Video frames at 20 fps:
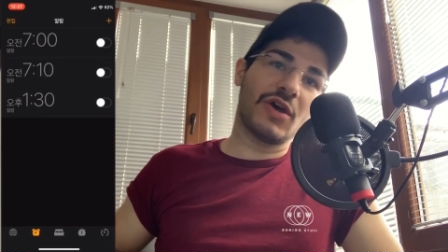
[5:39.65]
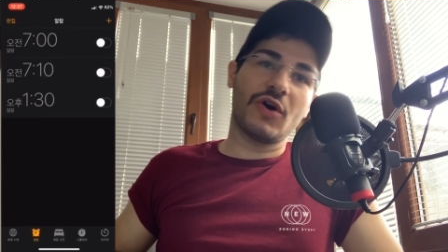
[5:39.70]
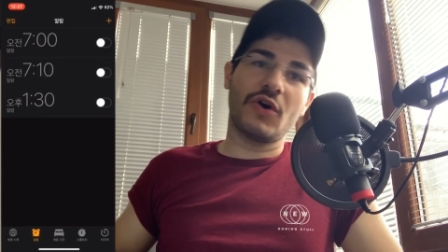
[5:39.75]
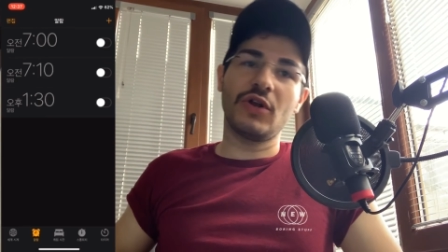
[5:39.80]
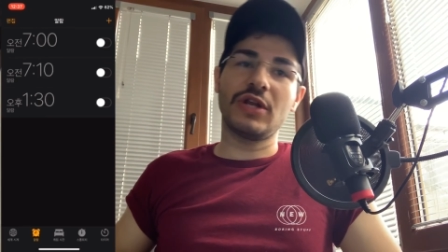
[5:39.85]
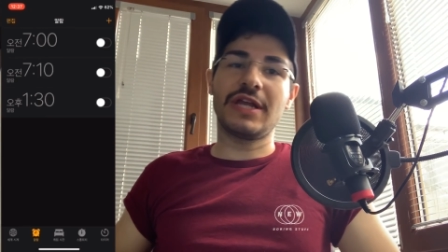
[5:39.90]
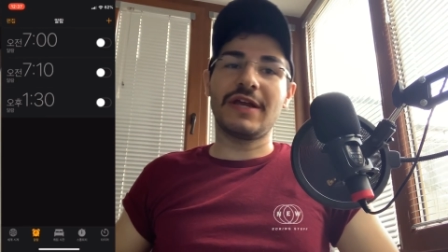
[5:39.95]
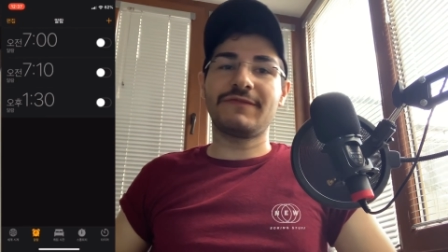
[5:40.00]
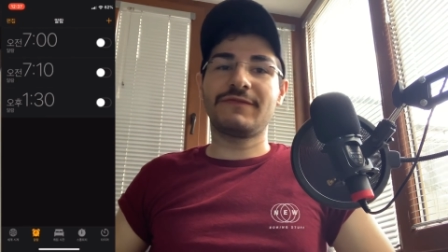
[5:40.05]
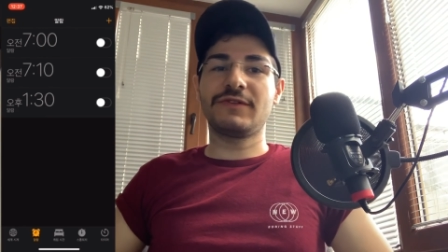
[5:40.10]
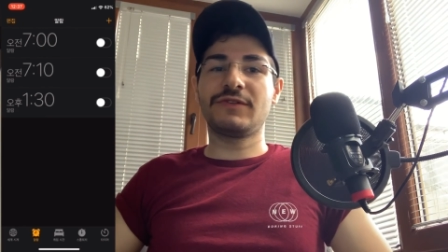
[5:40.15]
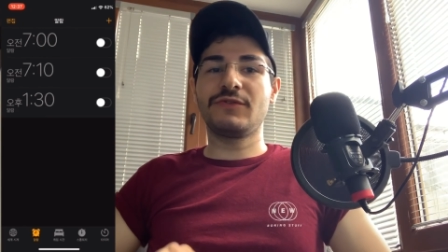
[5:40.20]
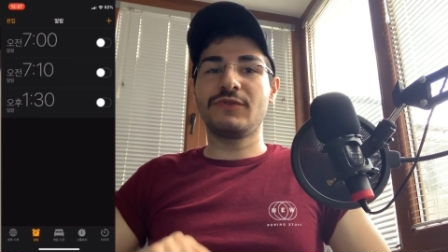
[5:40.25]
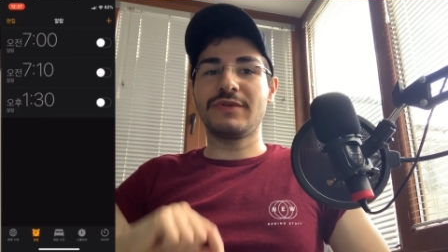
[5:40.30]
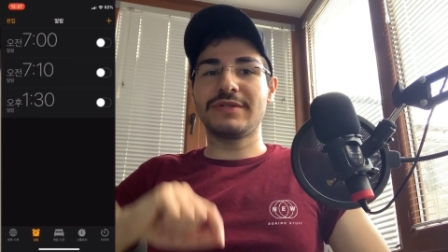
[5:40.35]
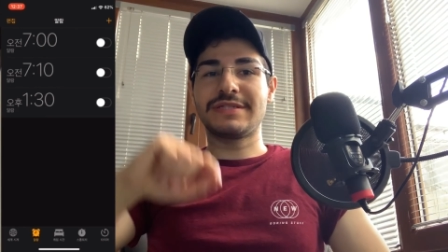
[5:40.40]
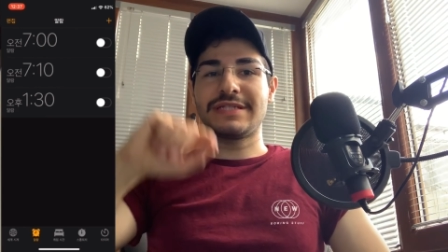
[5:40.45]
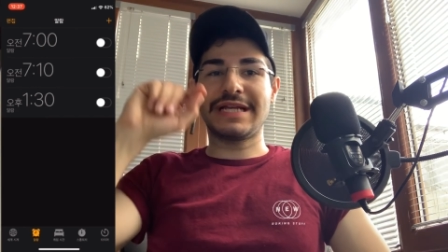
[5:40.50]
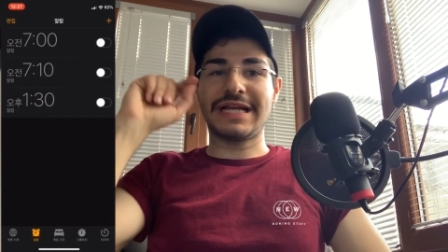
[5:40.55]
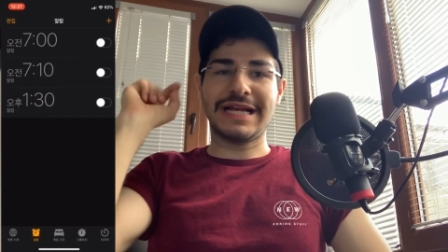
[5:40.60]
All you have to do
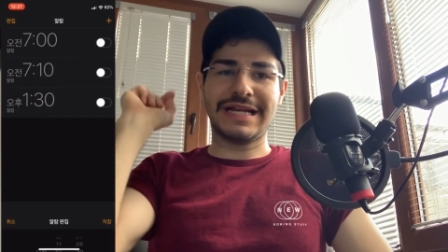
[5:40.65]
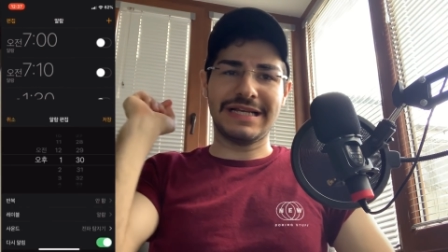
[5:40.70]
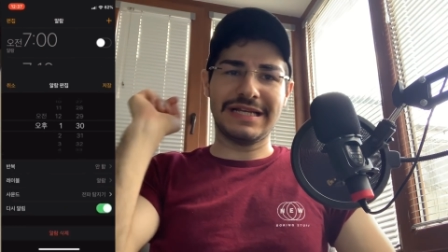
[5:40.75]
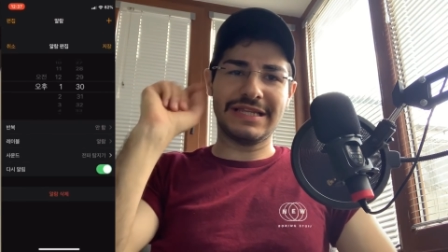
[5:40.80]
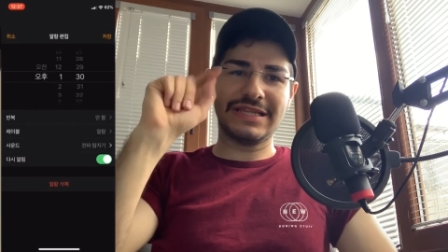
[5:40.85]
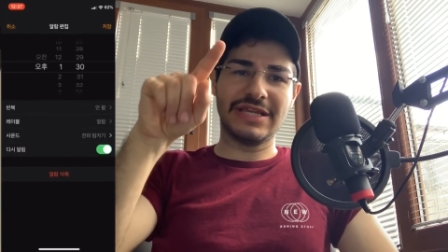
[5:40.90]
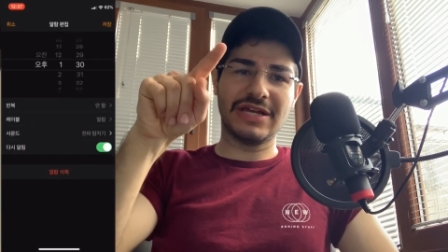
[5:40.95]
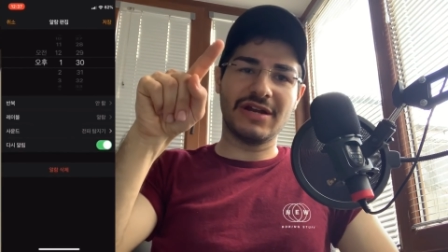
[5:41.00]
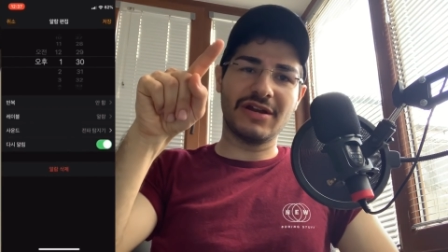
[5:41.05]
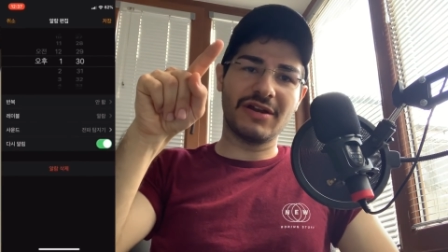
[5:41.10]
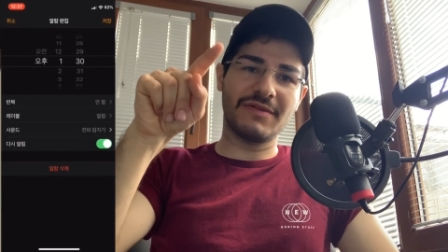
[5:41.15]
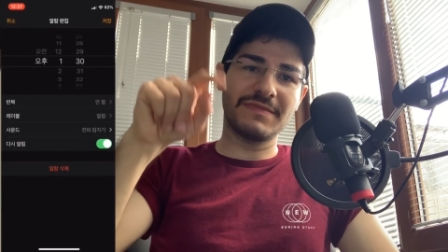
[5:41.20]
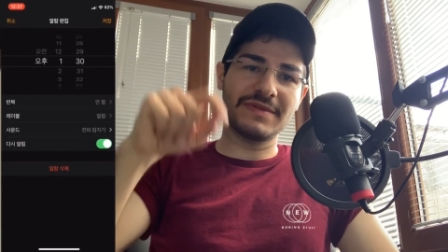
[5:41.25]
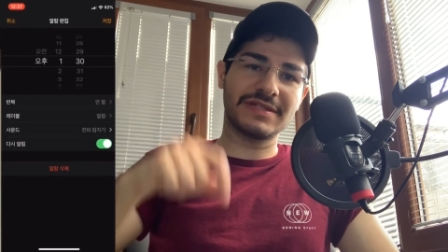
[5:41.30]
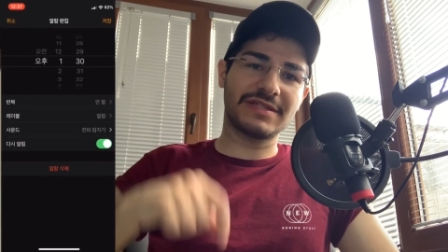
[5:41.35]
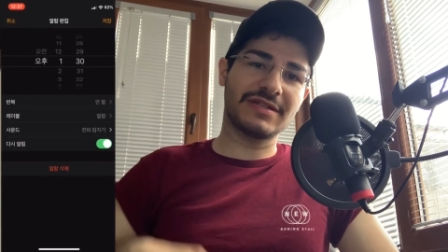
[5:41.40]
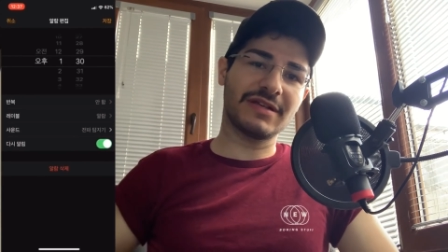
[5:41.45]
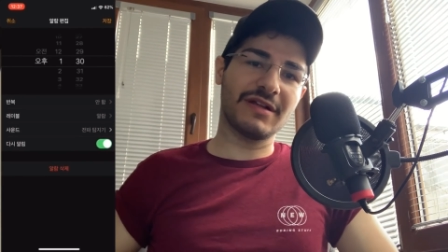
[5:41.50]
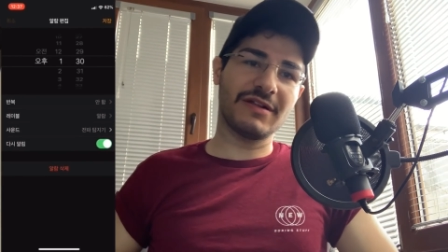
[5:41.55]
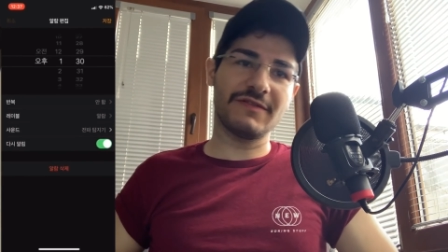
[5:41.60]
is click the alarm
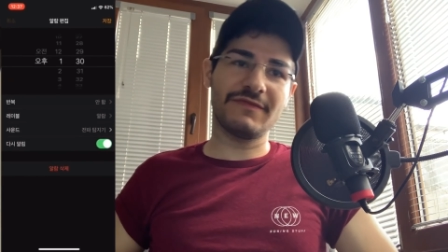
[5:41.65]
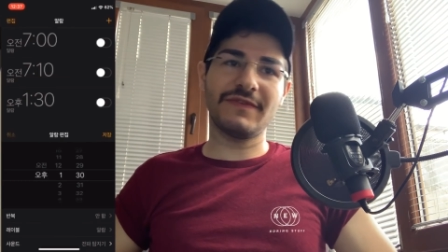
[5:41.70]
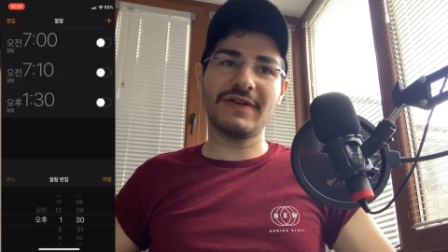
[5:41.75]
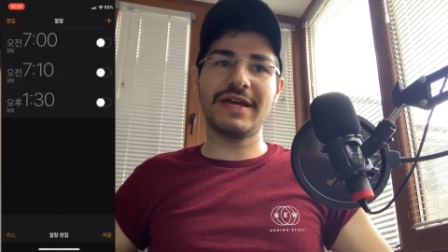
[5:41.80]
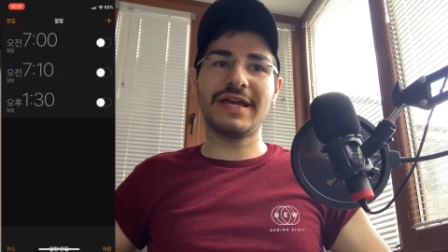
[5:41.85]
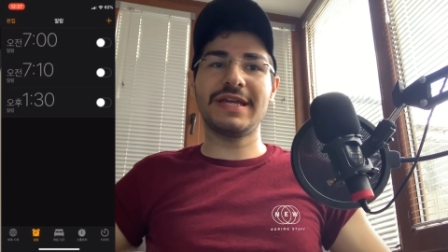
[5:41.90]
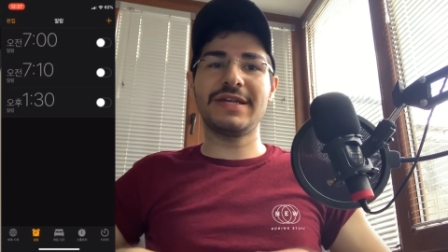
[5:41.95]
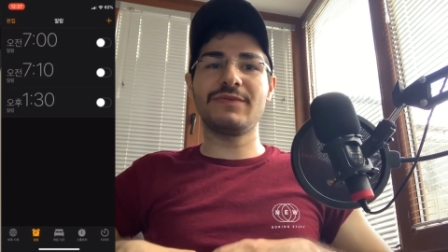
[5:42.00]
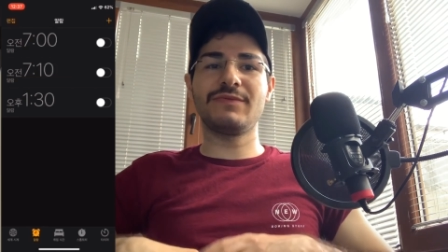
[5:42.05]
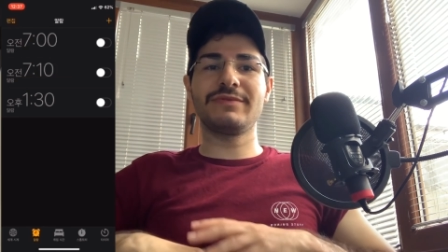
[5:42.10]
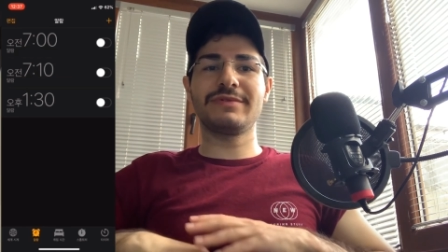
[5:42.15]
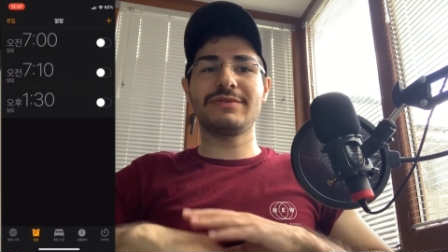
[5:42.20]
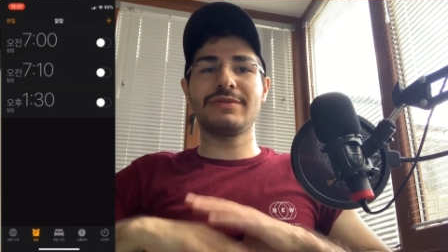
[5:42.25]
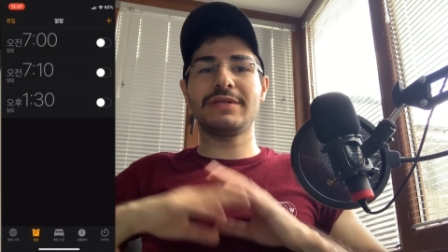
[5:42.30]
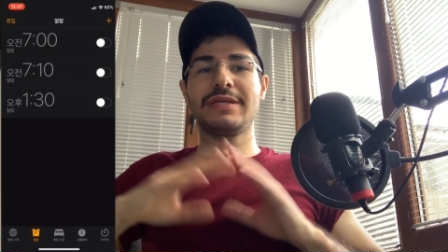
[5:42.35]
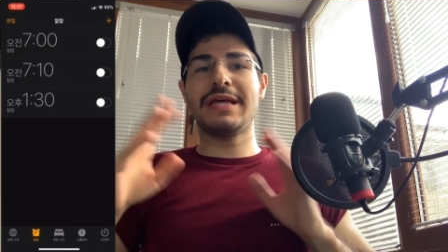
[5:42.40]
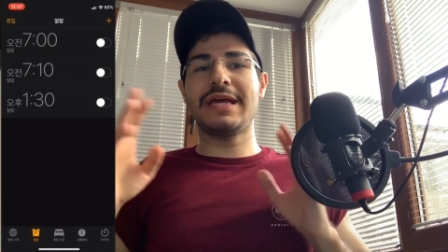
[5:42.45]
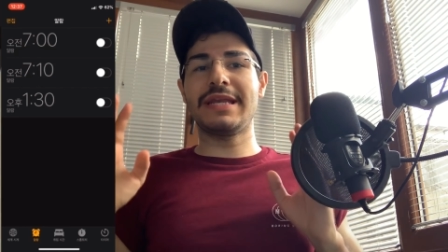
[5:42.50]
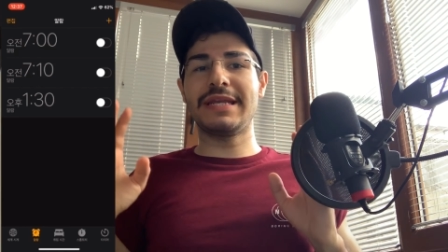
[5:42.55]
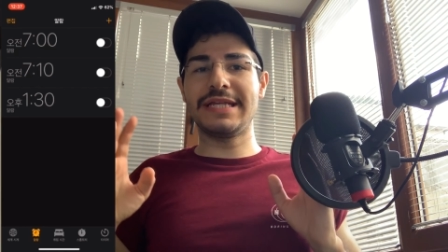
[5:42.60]
itself, and it,
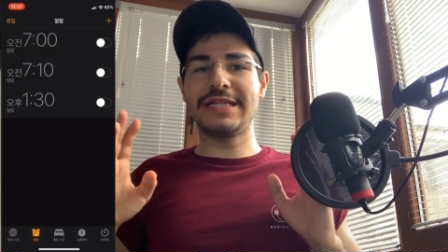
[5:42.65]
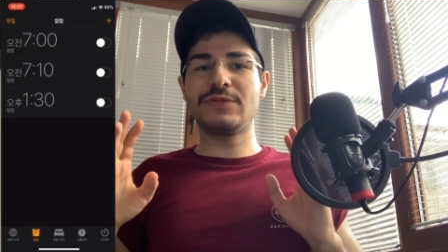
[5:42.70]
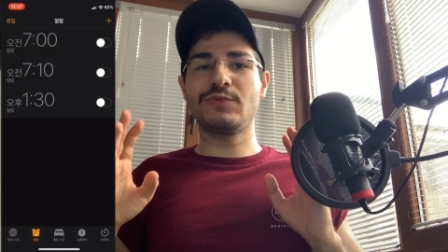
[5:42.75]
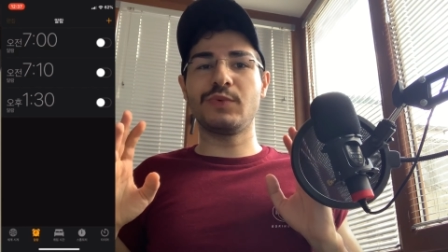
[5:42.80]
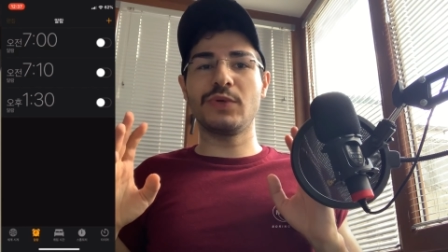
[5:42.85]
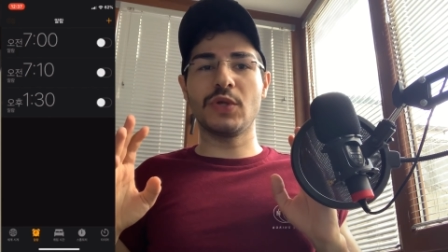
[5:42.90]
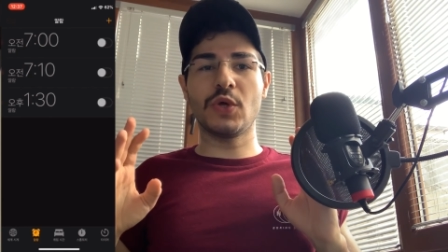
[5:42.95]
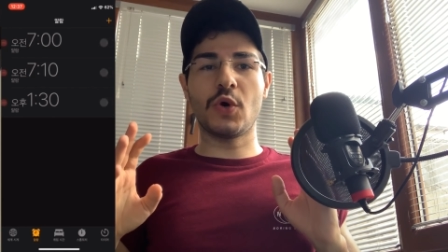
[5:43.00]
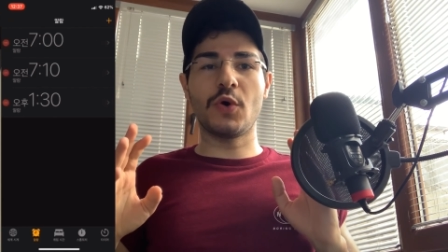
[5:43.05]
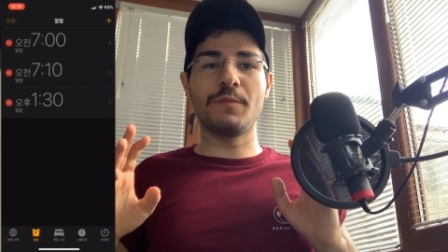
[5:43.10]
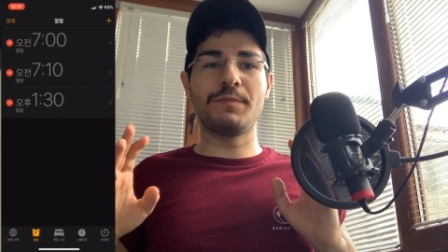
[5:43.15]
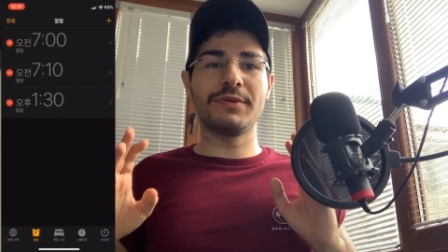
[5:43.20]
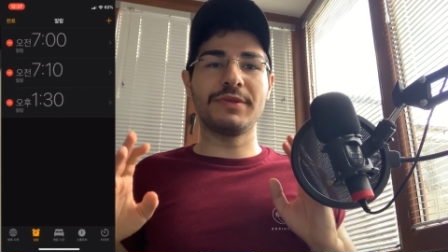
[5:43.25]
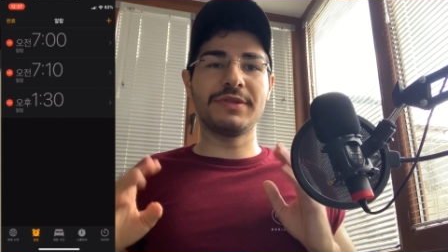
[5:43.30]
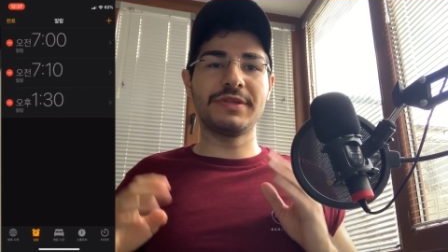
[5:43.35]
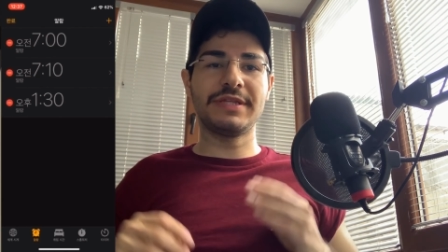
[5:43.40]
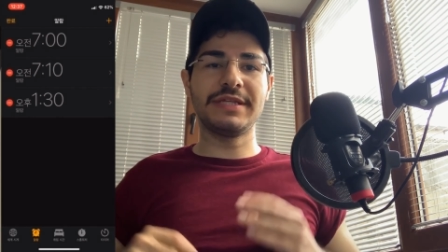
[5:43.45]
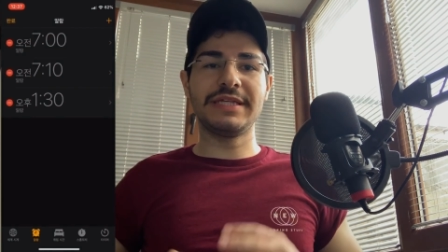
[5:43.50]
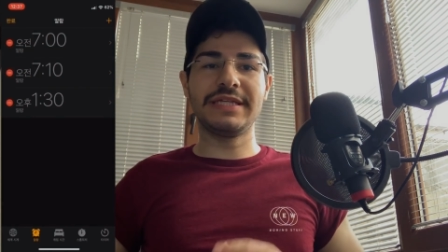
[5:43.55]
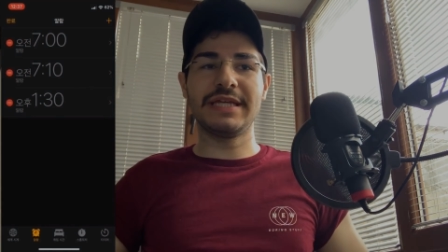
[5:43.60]
and it will
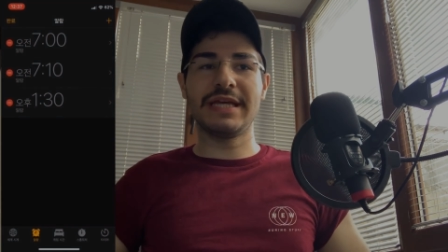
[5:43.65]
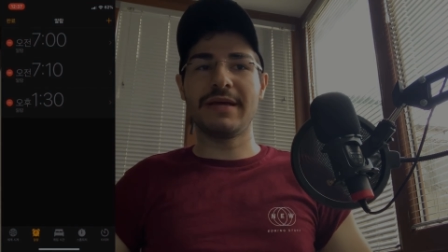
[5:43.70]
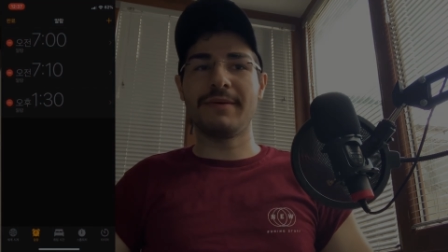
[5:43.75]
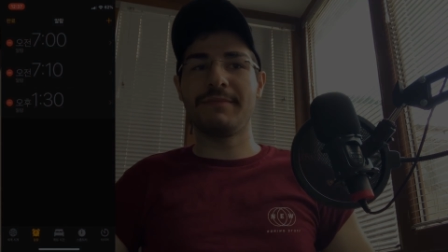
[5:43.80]
open the